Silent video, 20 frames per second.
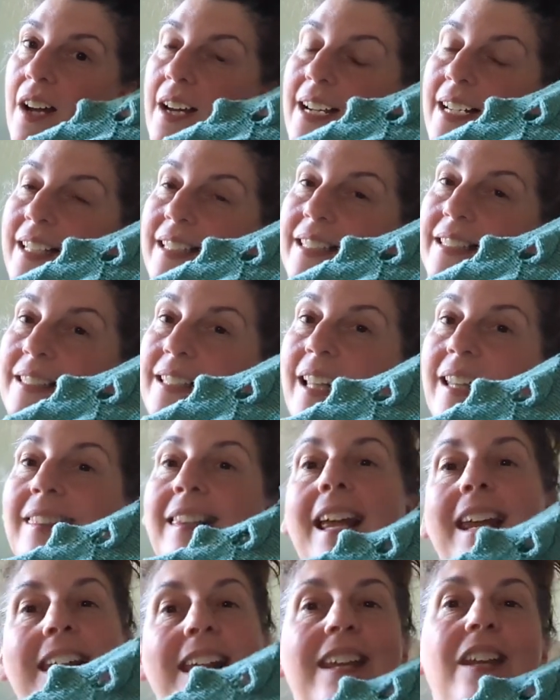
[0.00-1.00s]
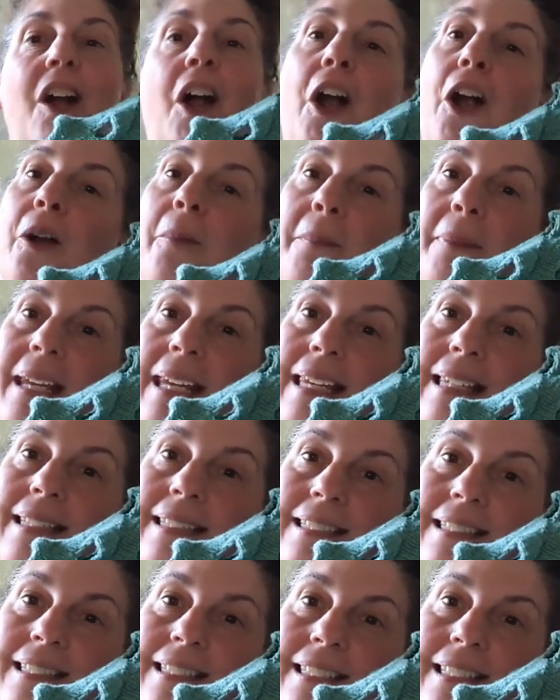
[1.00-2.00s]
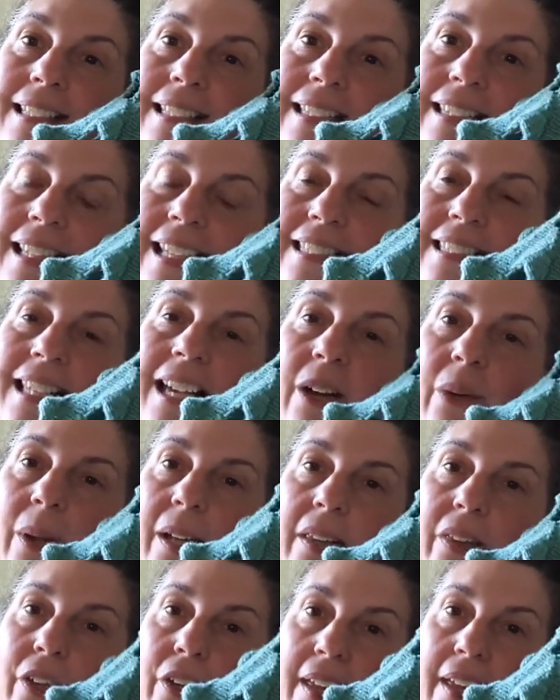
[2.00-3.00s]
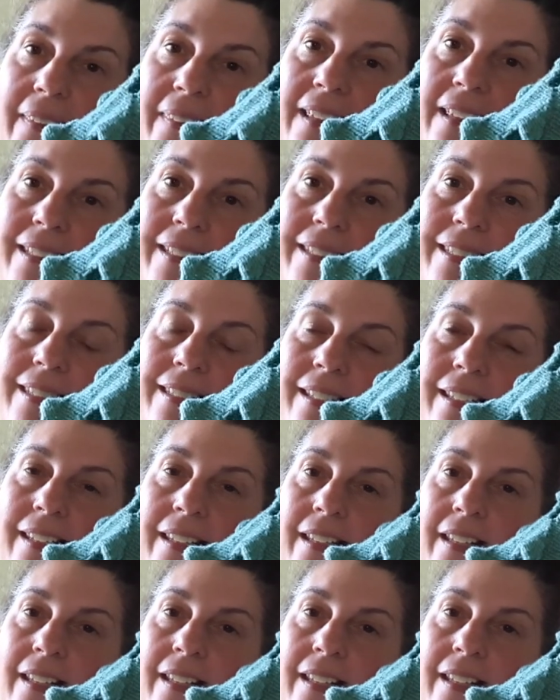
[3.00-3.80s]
It's like an art piece. That's how I look at this.